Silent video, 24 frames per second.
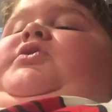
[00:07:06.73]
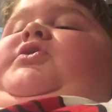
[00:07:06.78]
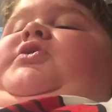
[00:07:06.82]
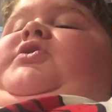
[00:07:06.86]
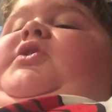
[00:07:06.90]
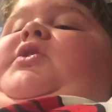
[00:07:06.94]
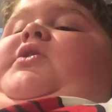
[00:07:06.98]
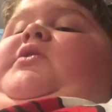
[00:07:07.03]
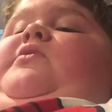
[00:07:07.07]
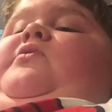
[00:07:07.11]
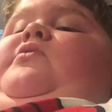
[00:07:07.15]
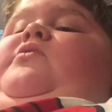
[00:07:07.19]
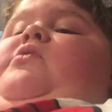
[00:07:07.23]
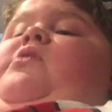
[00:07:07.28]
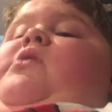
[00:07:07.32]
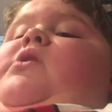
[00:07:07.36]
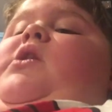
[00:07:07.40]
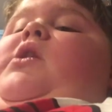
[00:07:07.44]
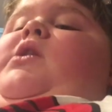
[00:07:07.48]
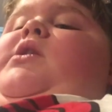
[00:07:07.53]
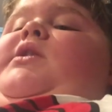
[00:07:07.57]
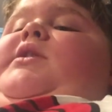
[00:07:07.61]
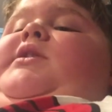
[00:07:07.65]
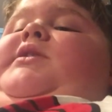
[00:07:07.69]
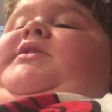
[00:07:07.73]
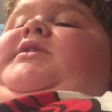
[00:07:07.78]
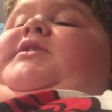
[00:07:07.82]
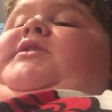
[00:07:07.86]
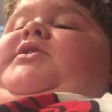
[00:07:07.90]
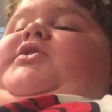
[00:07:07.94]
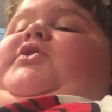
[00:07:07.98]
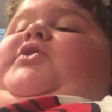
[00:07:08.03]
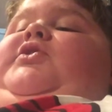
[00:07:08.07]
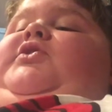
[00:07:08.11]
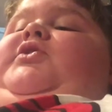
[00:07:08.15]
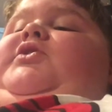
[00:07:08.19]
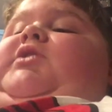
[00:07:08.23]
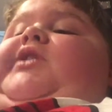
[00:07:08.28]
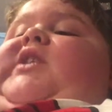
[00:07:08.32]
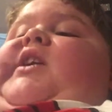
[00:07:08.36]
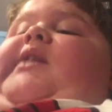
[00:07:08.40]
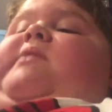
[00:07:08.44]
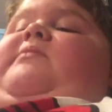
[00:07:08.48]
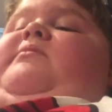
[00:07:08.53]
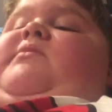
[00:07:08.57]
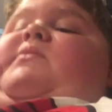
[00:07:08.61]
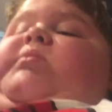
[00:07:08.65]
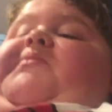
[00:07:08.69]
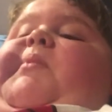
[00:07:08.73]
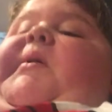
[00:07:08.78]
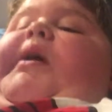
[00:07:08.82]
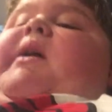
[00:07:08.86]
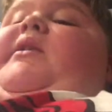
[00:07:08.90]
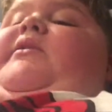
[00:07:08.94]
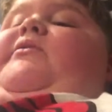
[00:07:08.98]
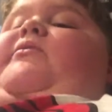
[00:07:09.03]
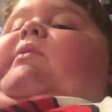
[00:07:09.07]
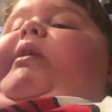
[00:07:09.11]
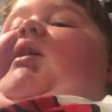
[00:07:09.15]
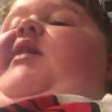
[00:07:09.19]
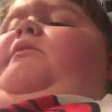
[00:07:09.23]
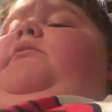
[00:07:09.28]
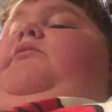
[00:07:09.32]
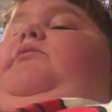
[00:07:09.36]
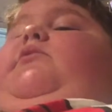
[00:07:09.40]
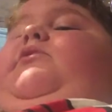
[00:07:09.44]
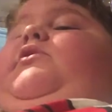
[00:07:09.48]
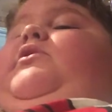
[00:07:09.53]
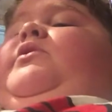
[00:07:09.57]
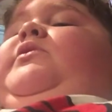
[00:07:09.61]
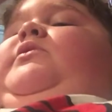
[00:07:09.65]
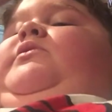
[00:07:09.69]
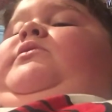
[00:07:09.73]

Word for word: so guys I turned the camera back round